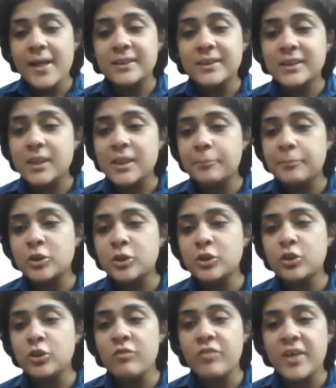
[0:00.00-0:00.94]

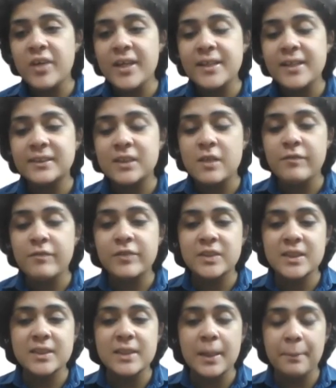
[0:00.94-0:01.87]
inscriptions on various
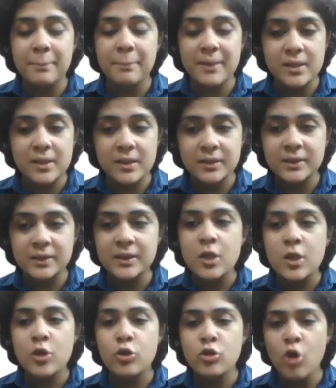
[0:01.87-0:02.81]
surfaces like pillars,
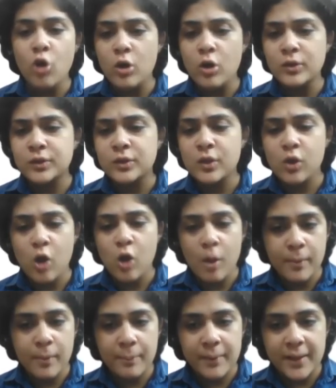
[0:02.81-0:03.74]
rocks,
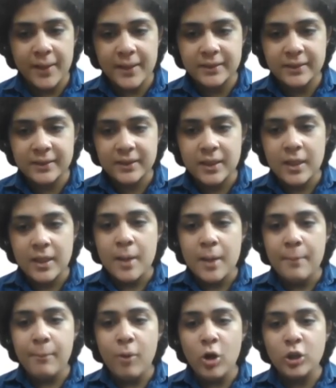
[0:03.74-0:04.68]
copper plates,
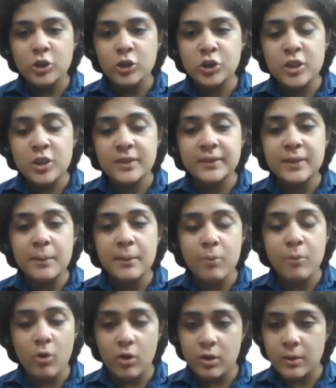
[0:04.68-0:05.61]
potsherds,
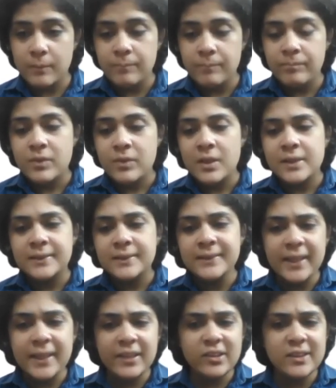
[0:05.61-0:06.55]
and more.
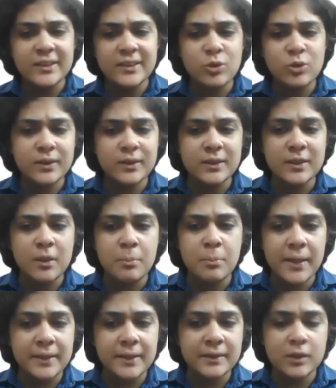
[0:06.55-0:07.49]
Secondary sources
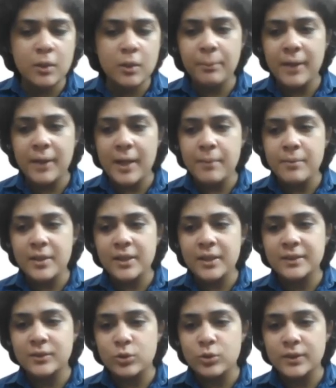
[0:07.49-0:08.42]
are based on
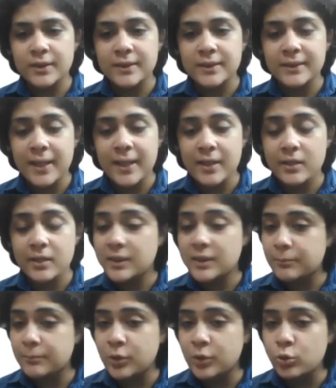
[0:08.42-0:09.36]
primary sources and
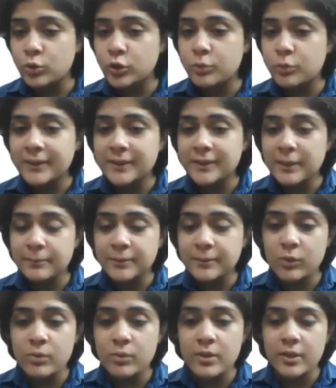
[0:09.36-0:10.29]
are used by
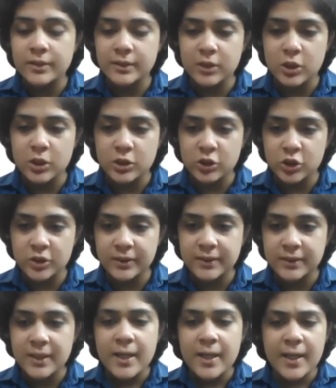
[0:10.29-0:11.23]
subsequent
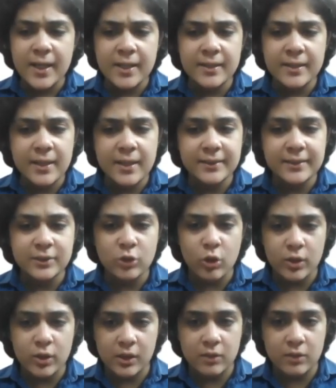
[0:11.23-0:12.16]
researchers in their
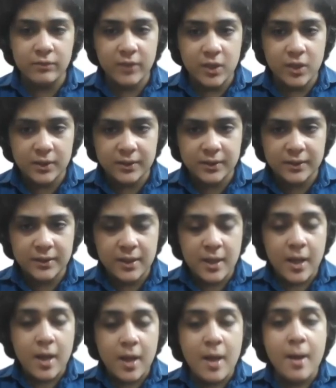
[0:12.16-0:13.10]
historical works.